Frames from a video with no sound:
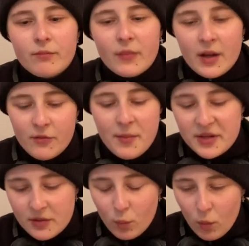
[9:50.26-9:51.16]
And
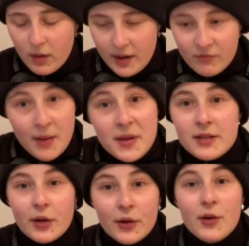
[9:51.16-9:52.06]

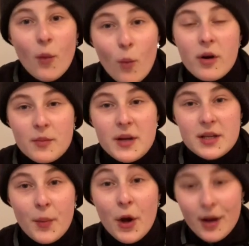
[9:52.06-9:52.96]
Remington wanted me
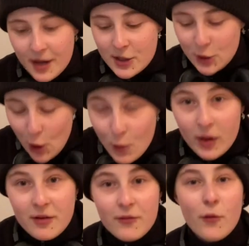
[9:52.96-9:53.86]
to put
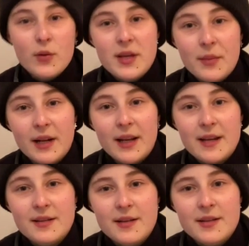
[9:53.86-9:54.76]
240
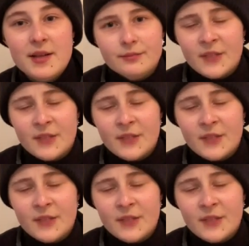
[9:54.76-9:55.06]
milliliters.